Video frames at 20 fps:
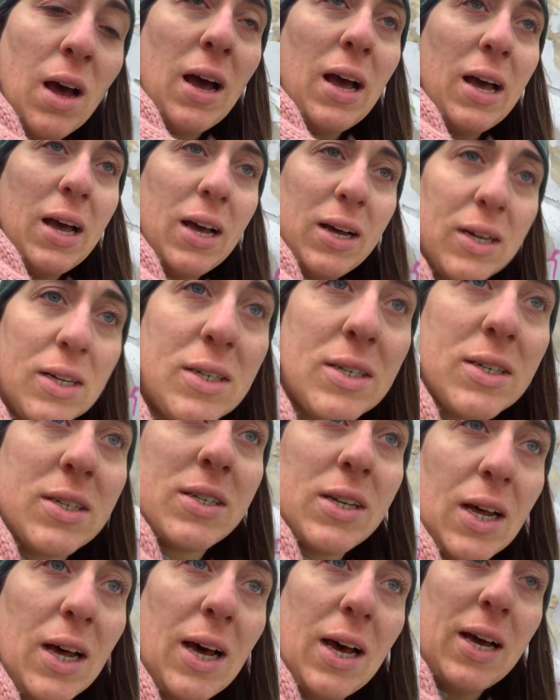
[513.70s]
And
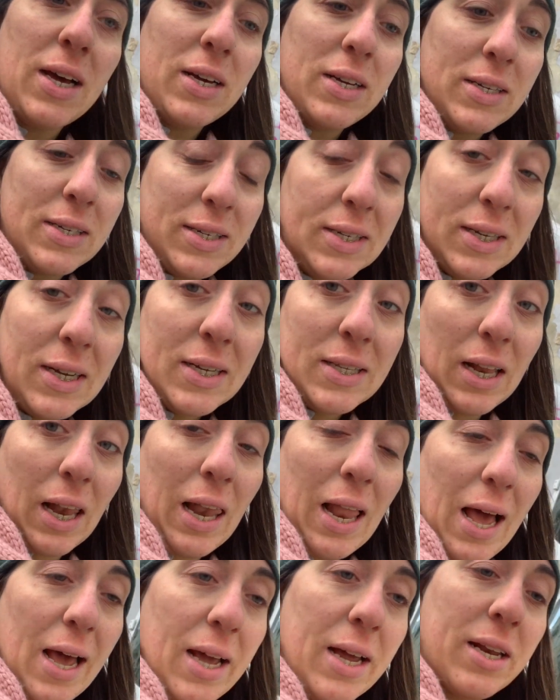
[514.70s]
I did
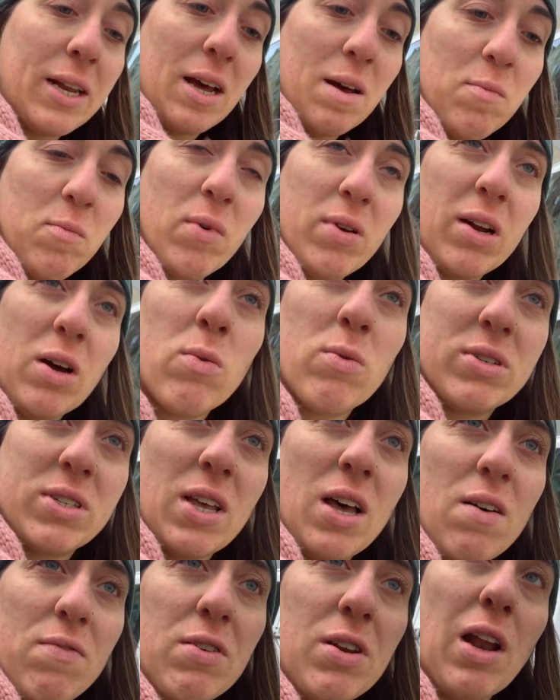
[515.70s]
like them when I was
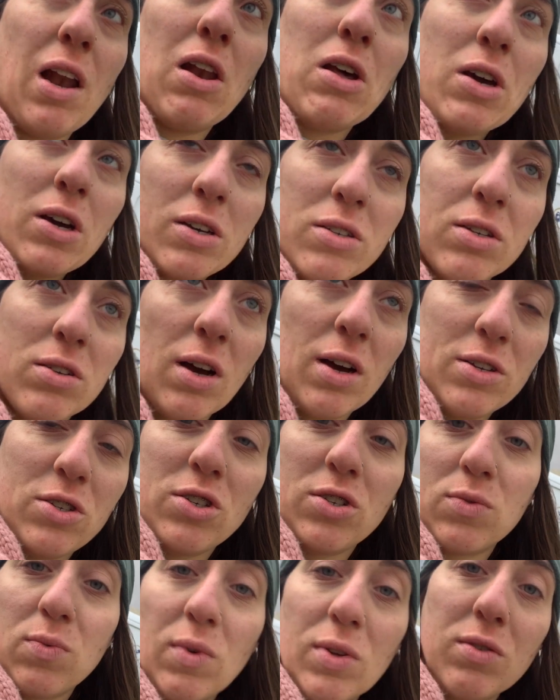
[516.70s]
having a look, so I
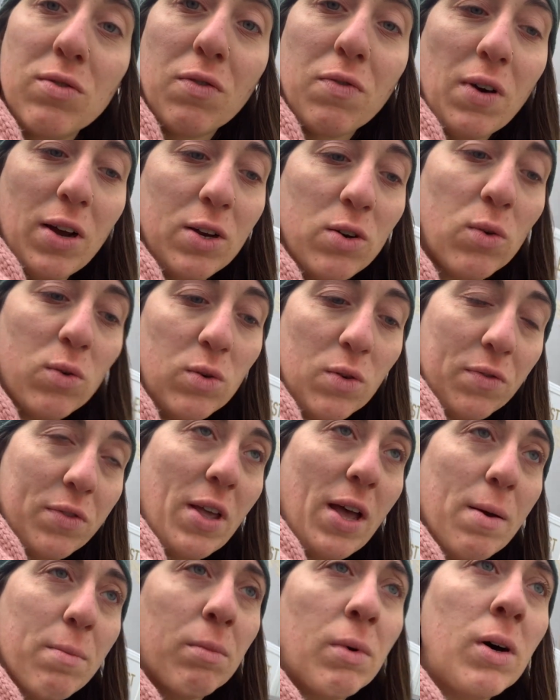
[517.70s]
just want to find all of
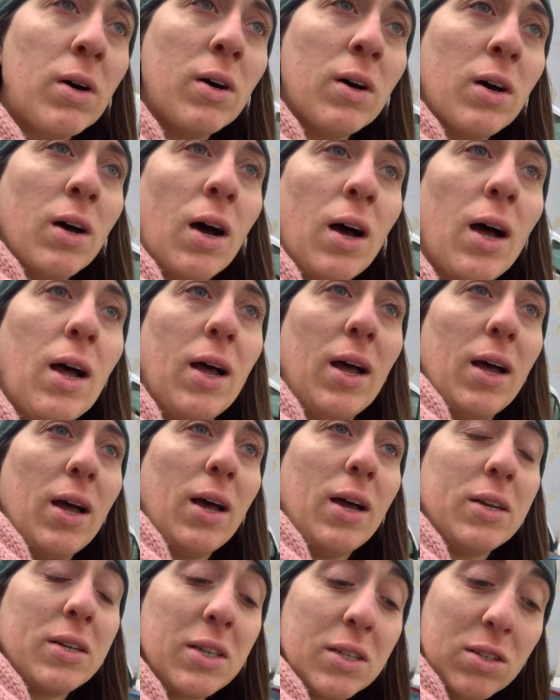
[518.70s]
them.
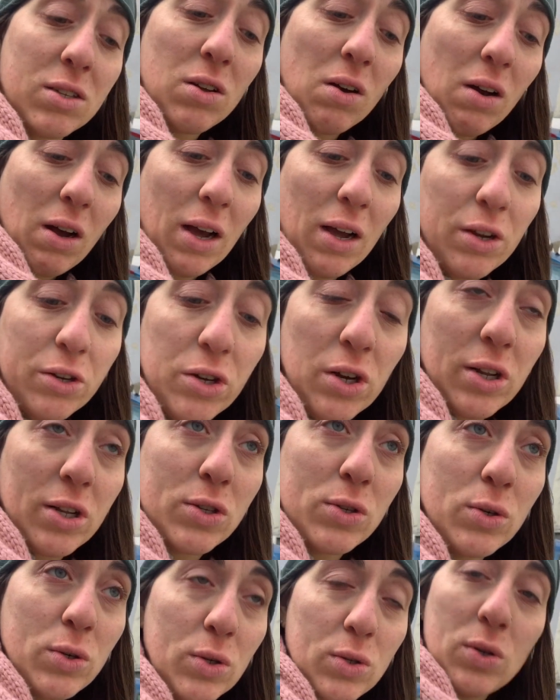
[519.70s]
And it's not actually
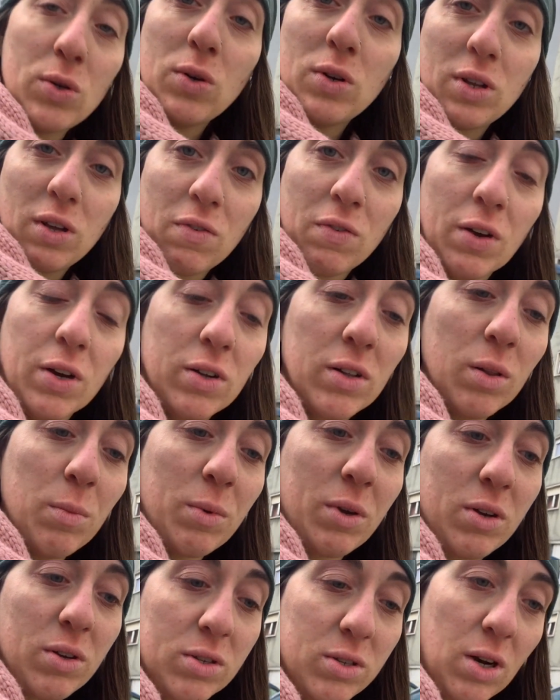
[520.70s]
too difficult
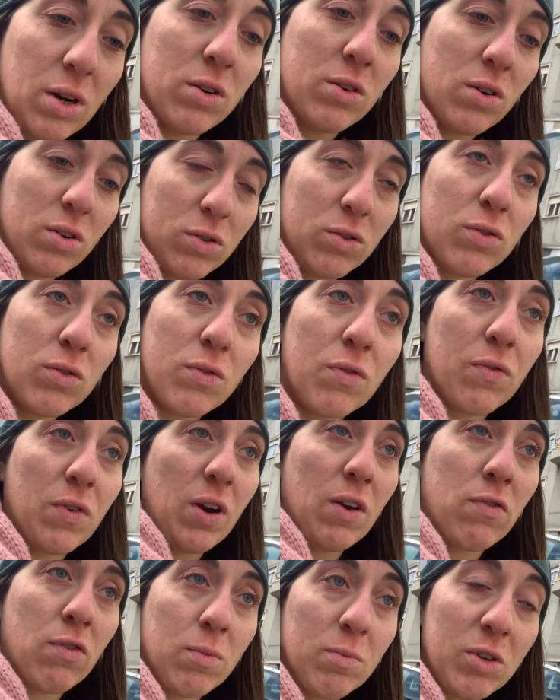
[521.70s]
because they're not too far
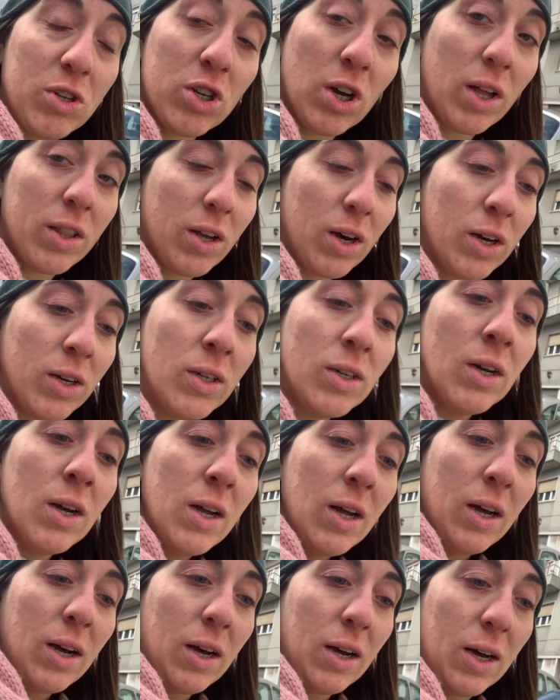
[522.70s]
from each other.
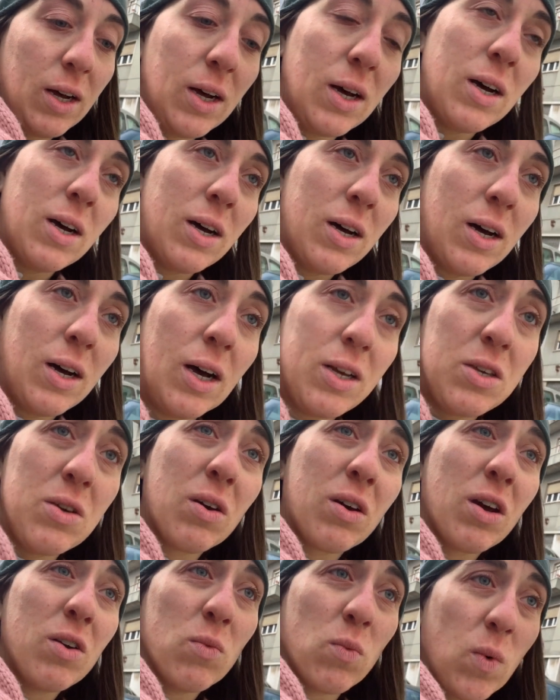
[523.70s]
You
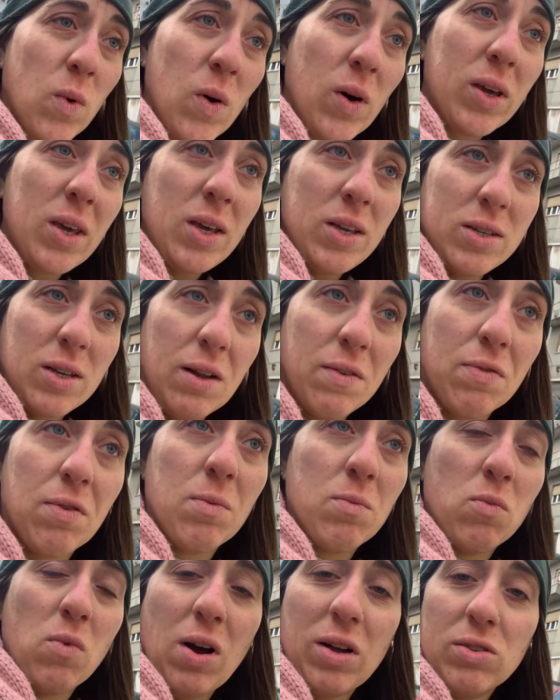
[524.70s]
can walk easily
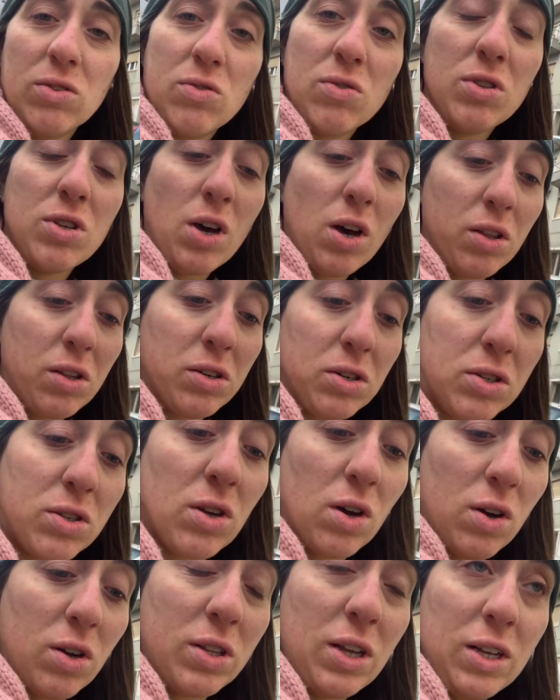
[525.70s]
from one to the other,
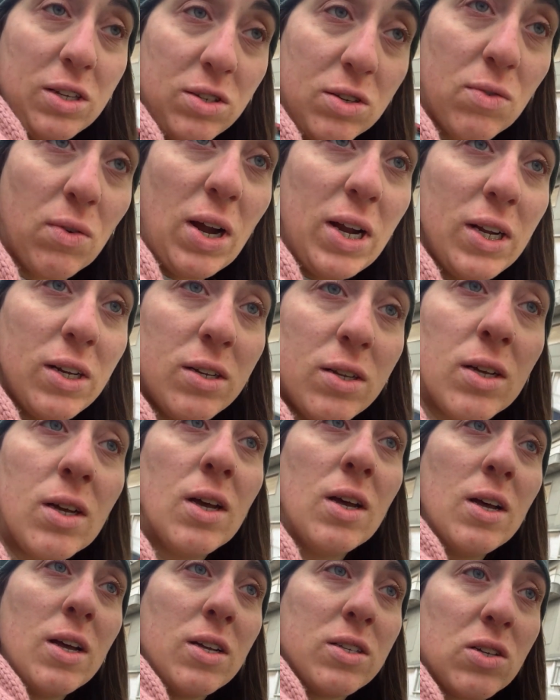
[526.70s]
so that's great.
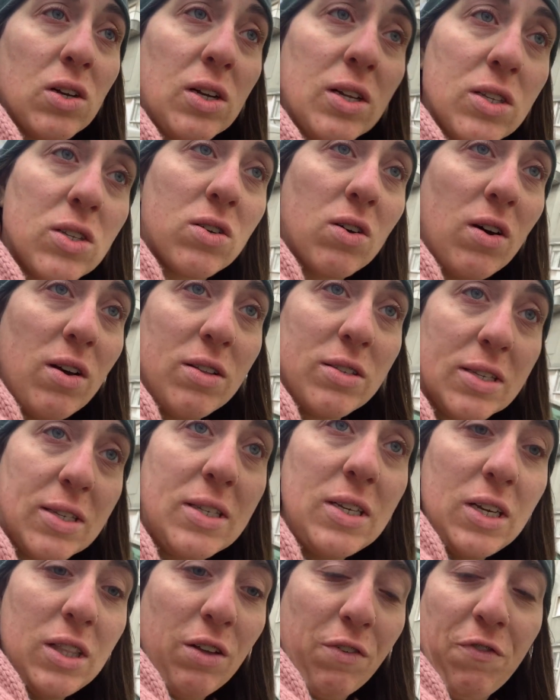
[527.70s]
So let's go and
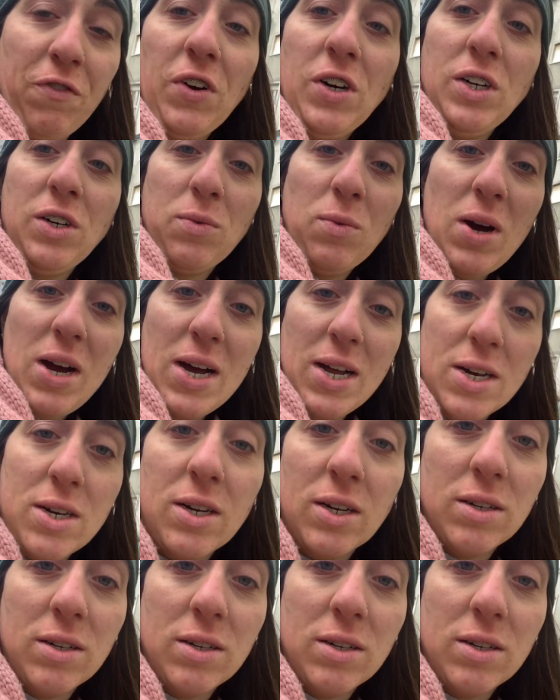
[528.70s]
see the third one.